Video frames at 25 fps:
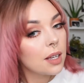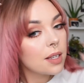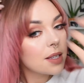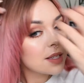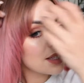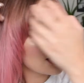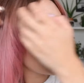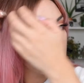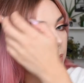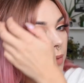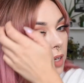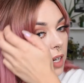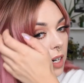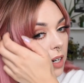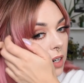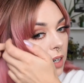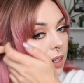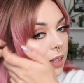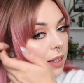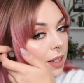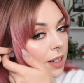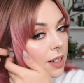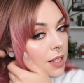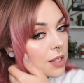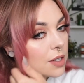Same here,
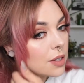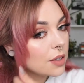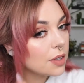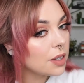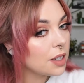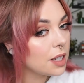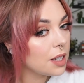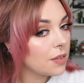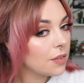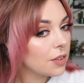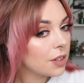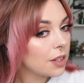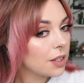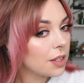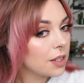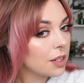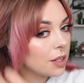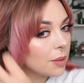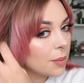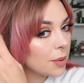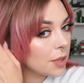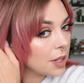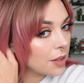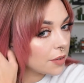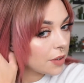I like to leave a
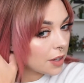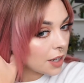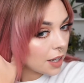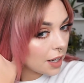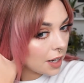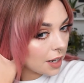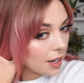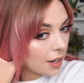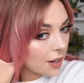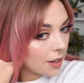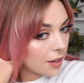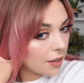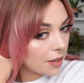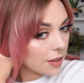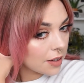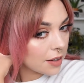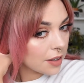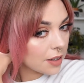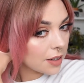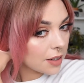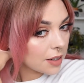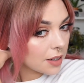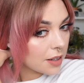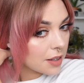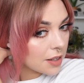little bit of
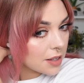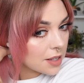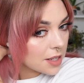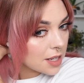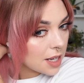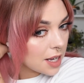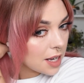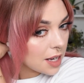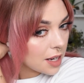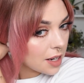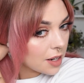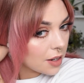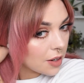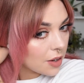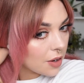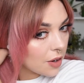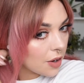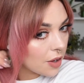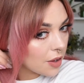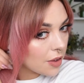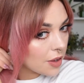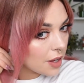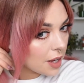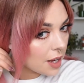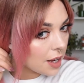hair, take
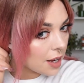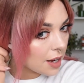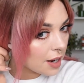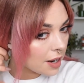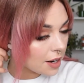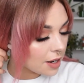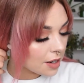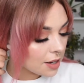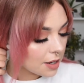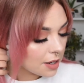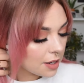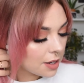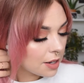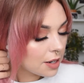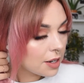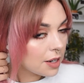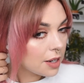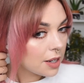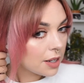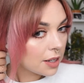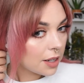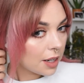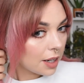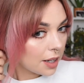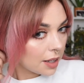all the hair,
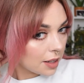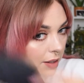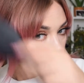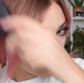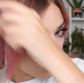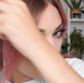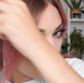kind of